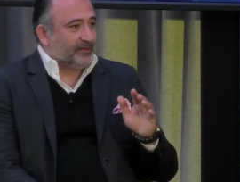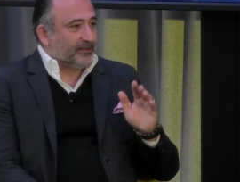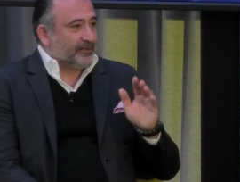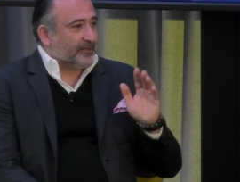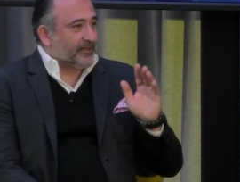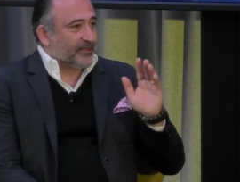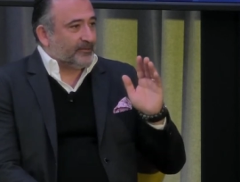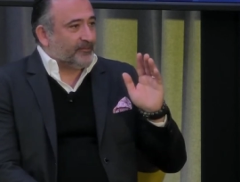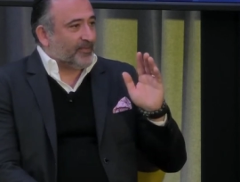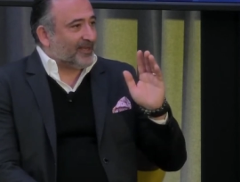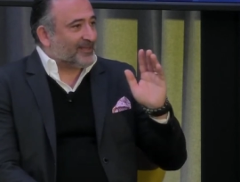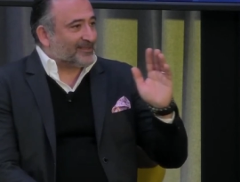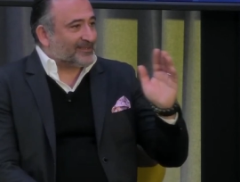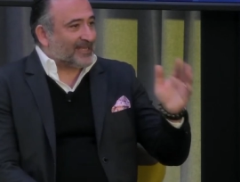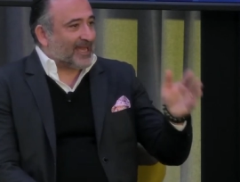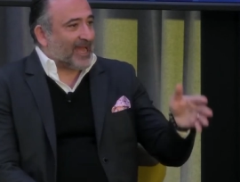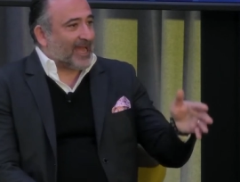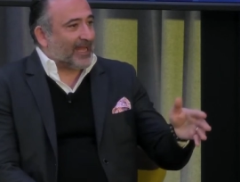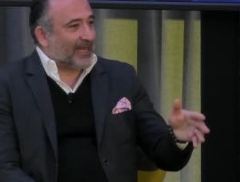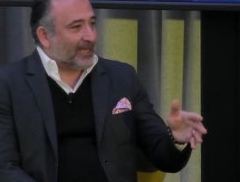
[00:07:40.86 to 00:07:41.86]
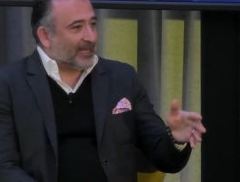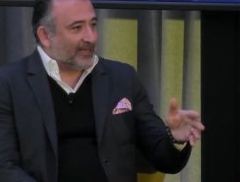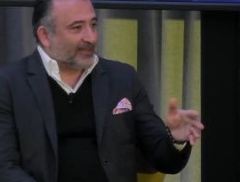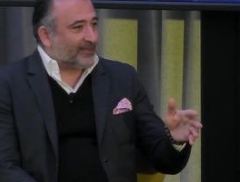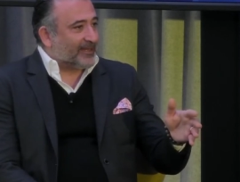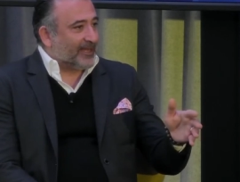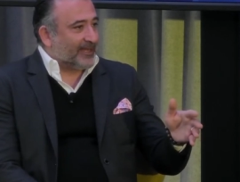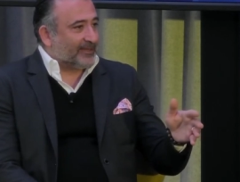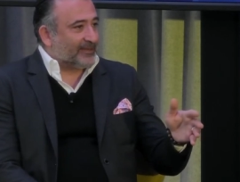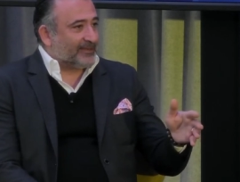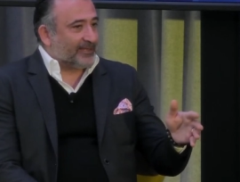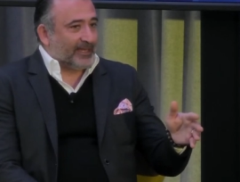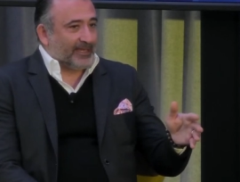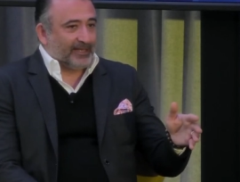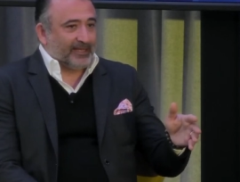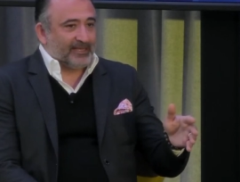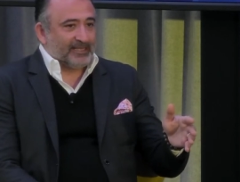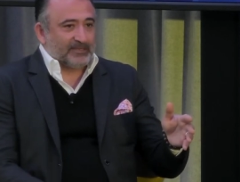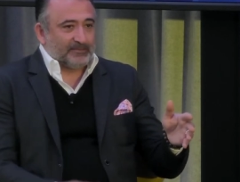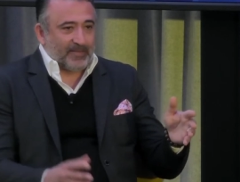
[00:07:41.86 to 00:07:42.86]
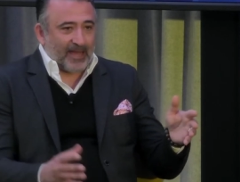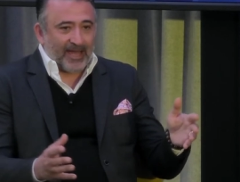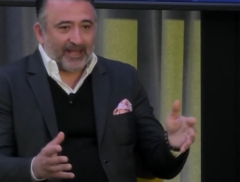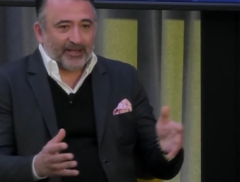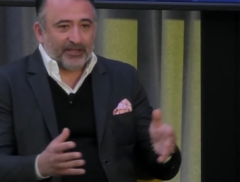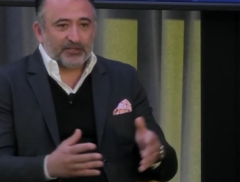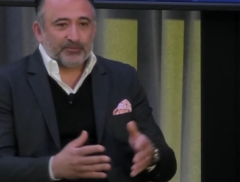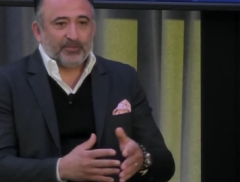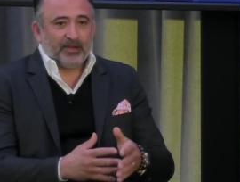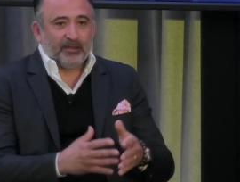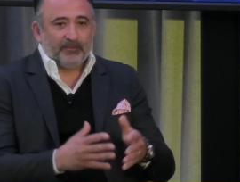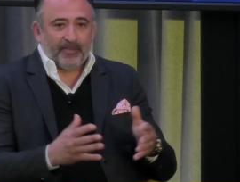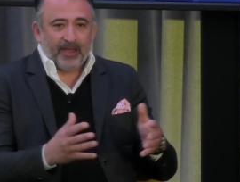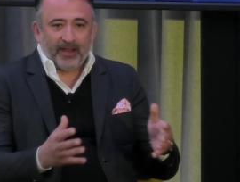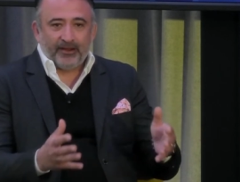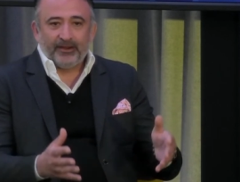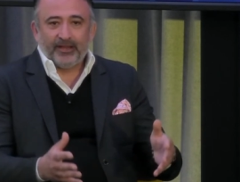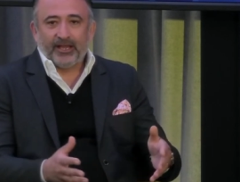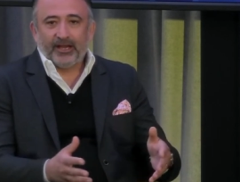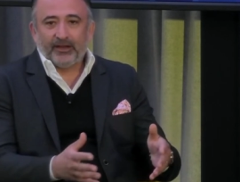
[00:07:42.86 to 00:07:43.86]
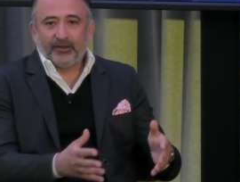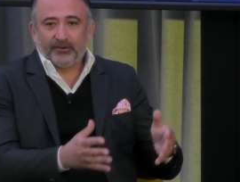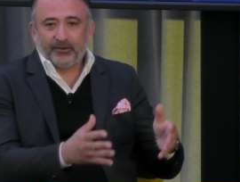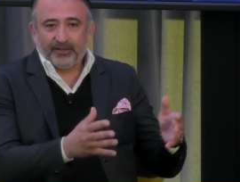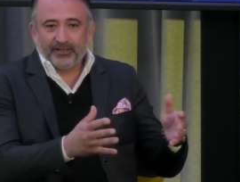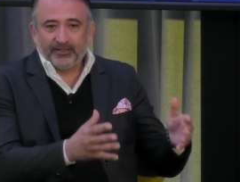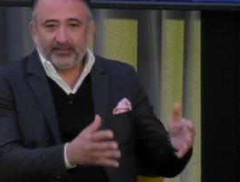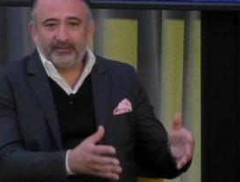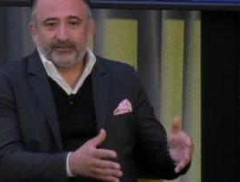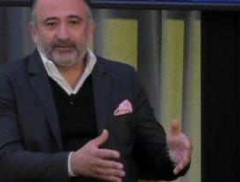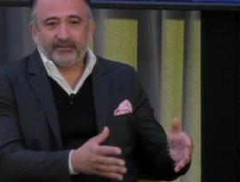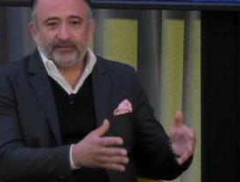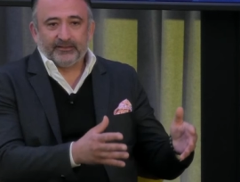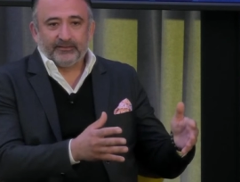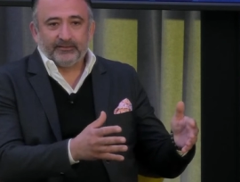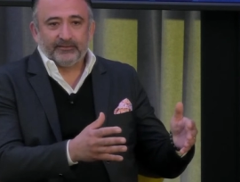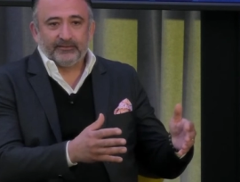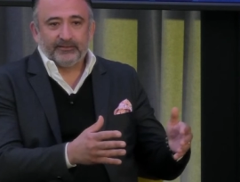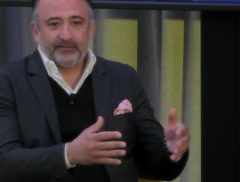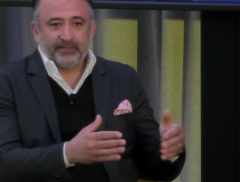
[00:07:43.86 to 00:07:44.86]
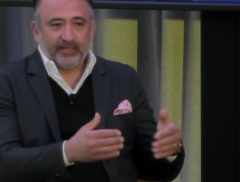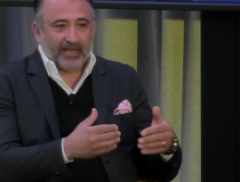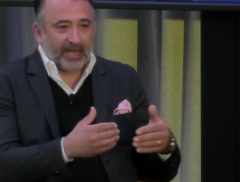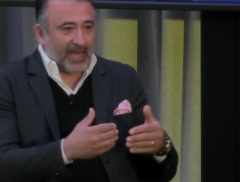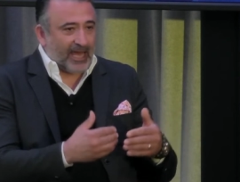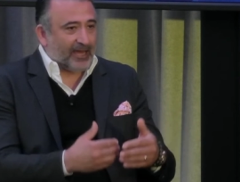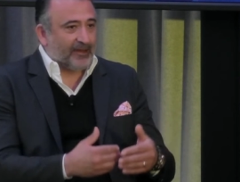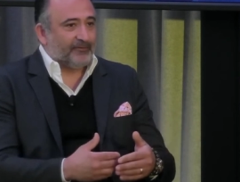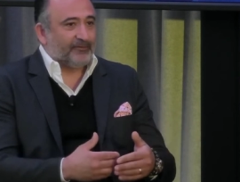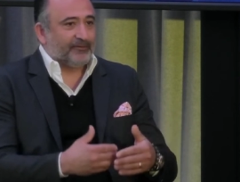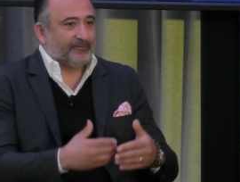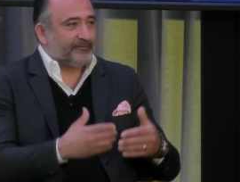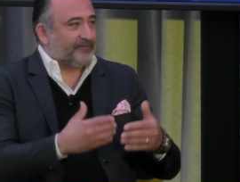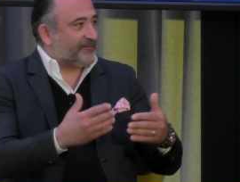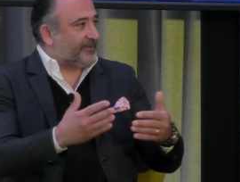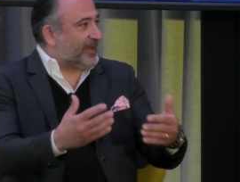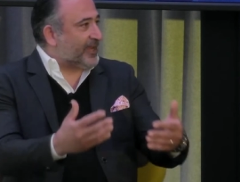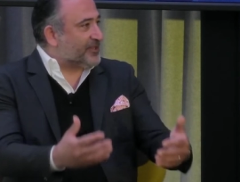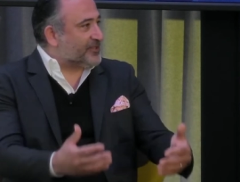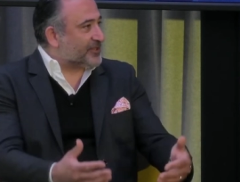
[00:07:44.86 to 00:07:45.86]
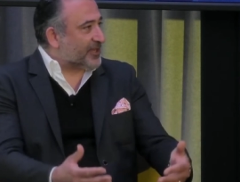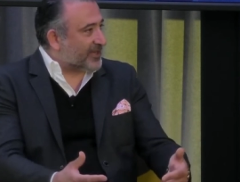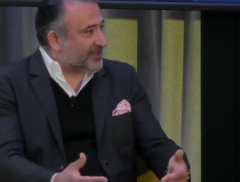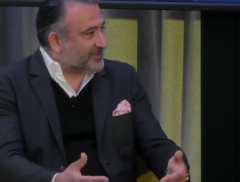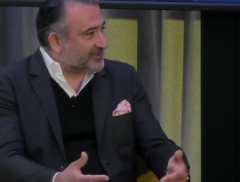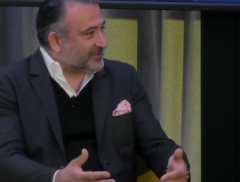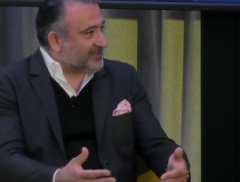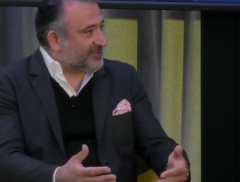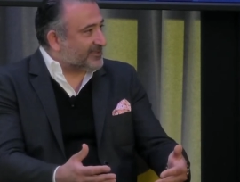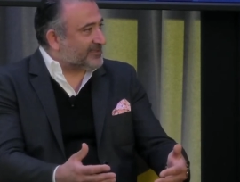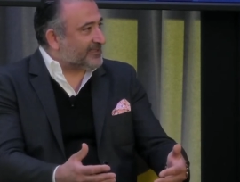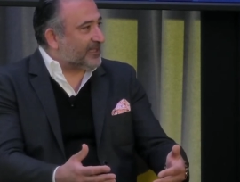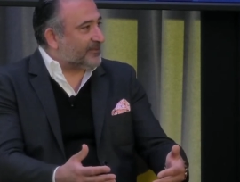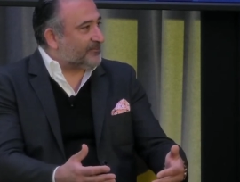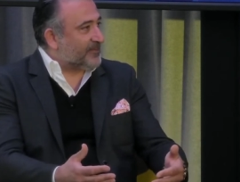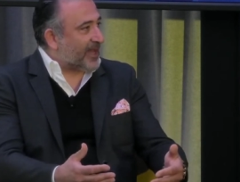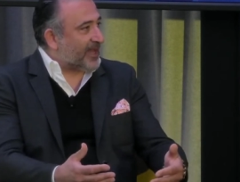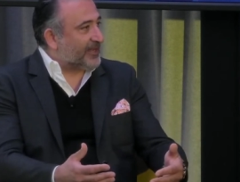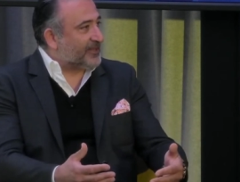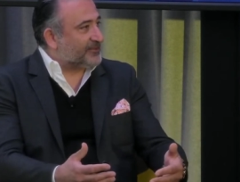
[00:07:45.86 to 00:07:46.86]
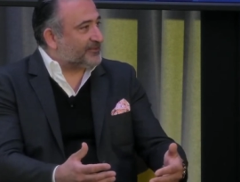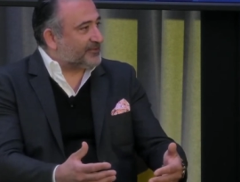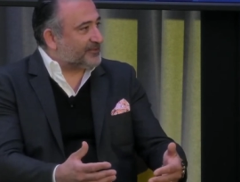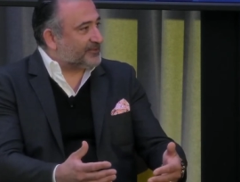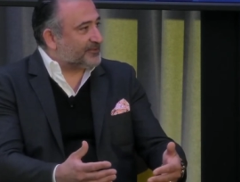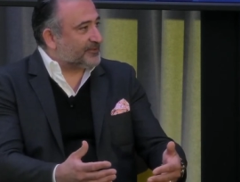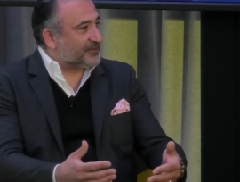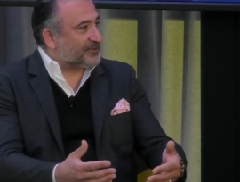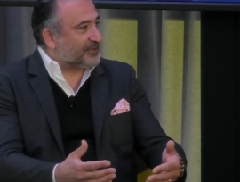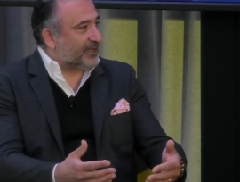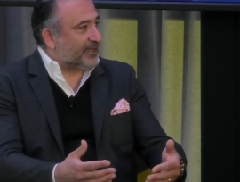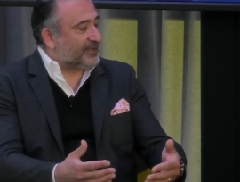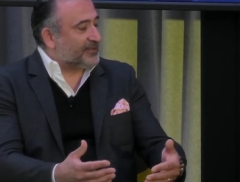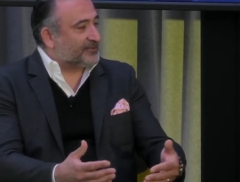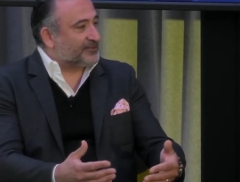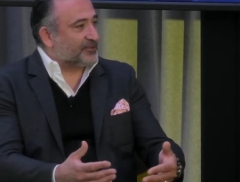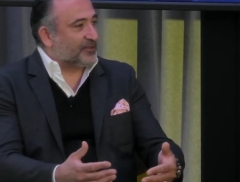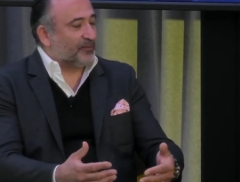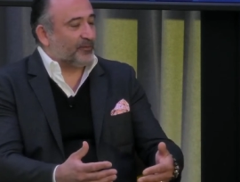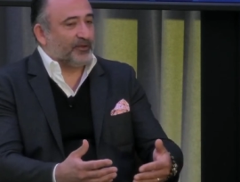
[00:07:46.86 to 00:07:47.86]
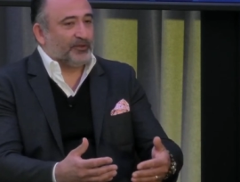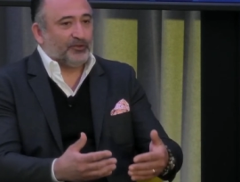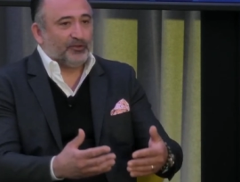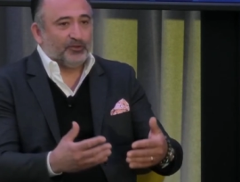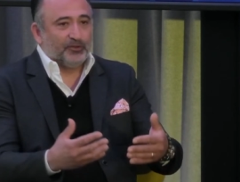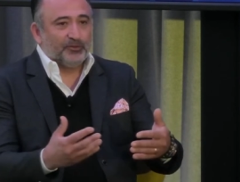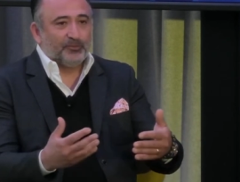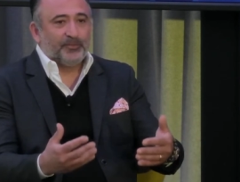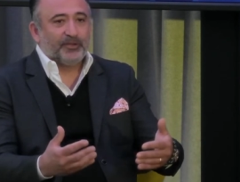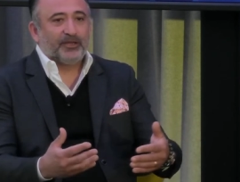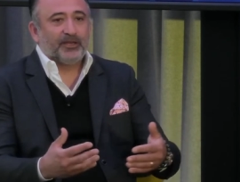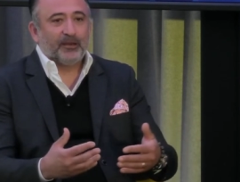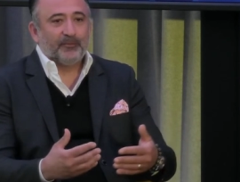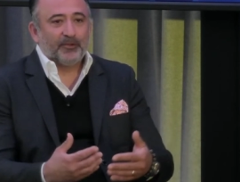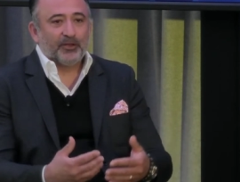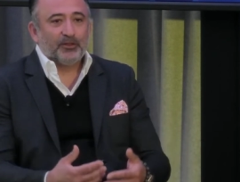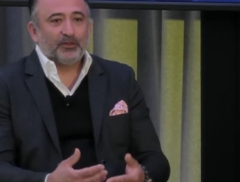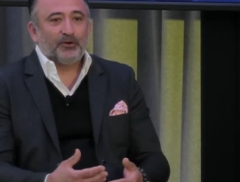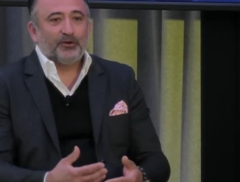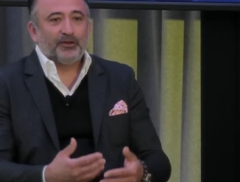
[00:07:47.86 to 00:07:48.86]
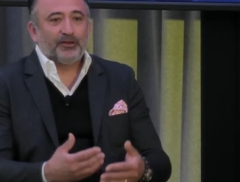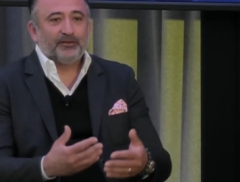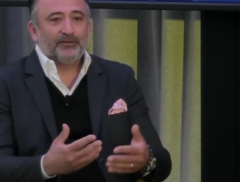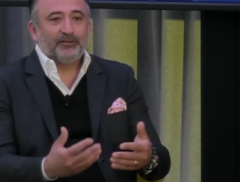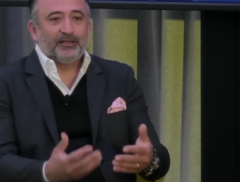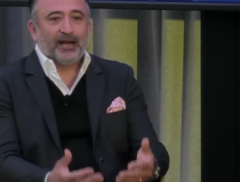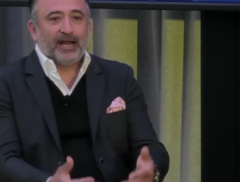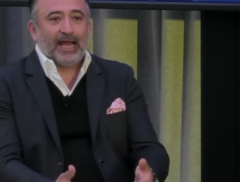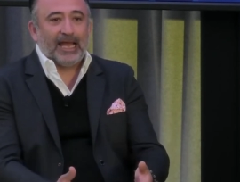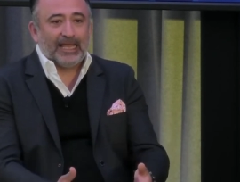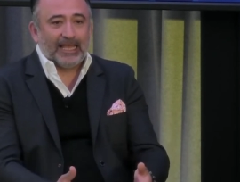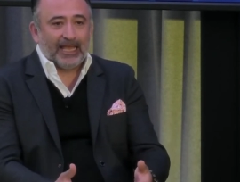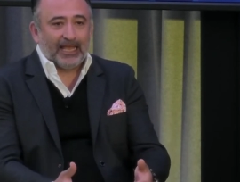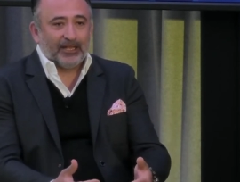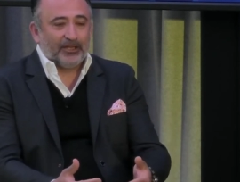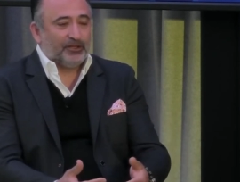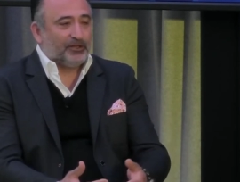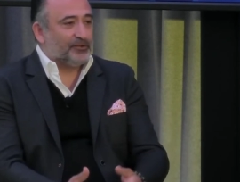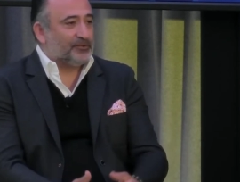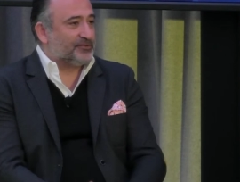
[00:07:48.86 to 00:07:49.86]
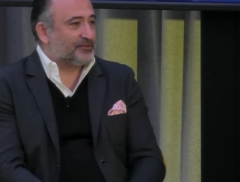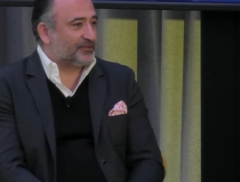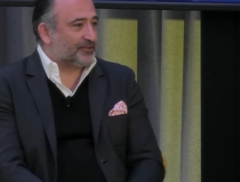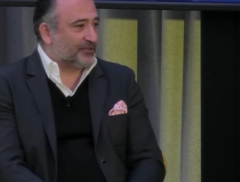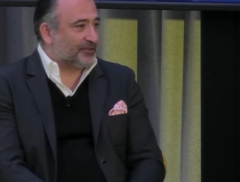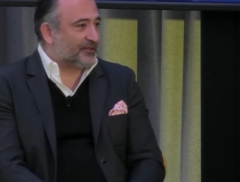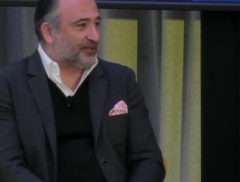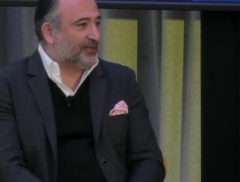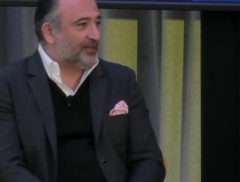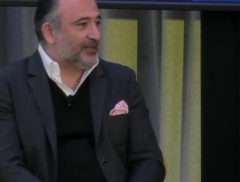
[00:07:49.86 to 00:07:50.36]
uh, Montana that, that is managed by Marriott or Hilton. They have franchisees that manage these hotels. So when you become a loyal Highgate user,